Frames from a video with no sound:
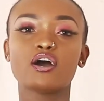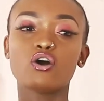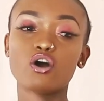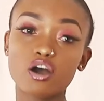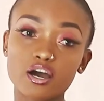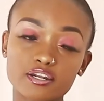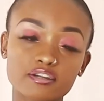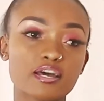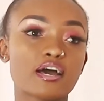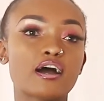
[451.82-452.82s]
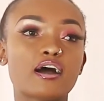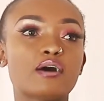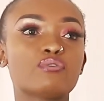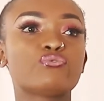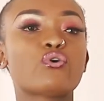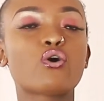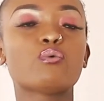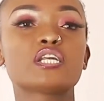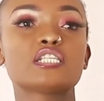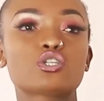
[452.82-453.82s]
or for what
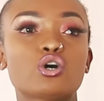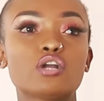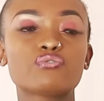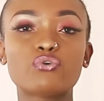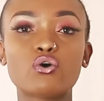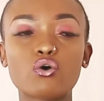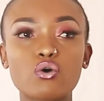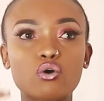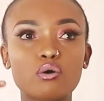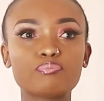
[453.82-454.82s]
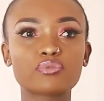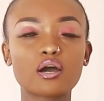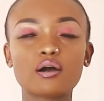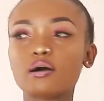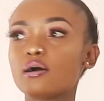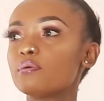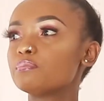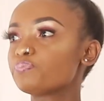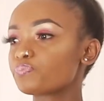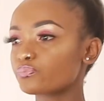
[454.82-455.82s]
is it called? For
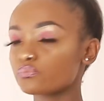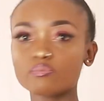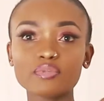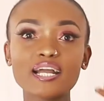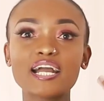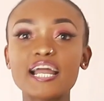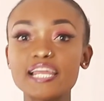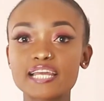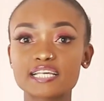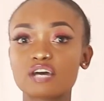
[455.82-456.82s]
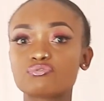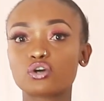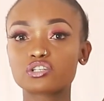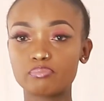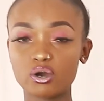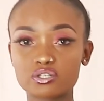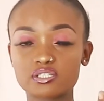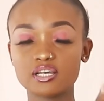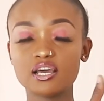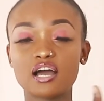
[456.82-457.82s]
calendars. I've talked
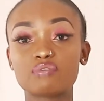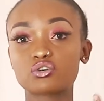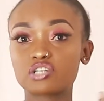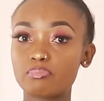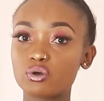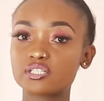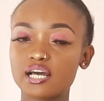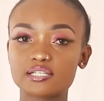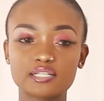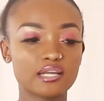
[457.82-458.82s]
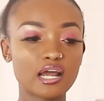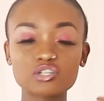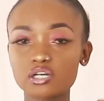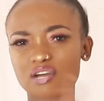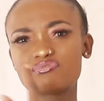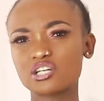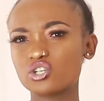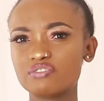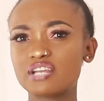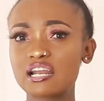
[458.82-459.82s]
about that, and I've
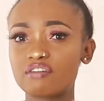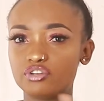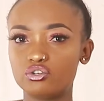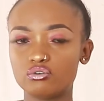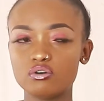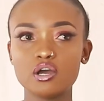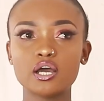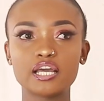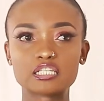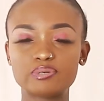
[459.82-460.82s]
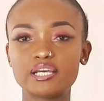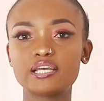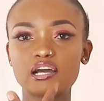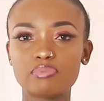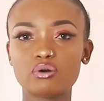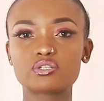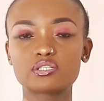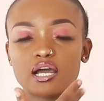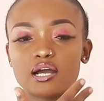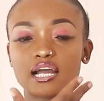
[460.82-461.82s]
actually done a video explaining about
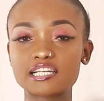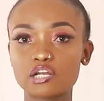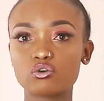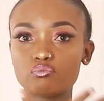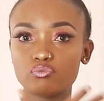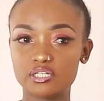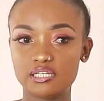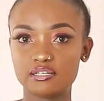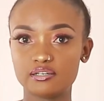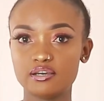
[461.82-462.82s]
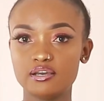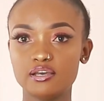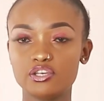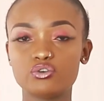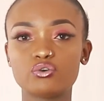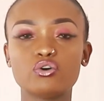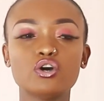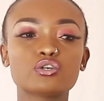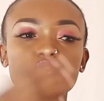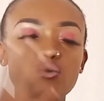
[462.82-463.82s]
catalog modeling.
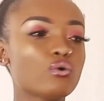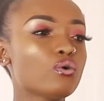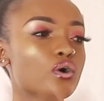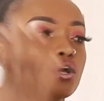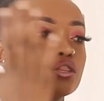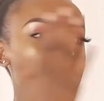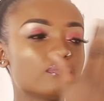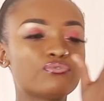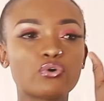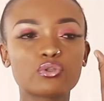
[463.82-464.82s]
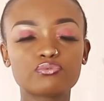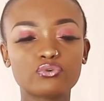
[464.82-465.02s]
So for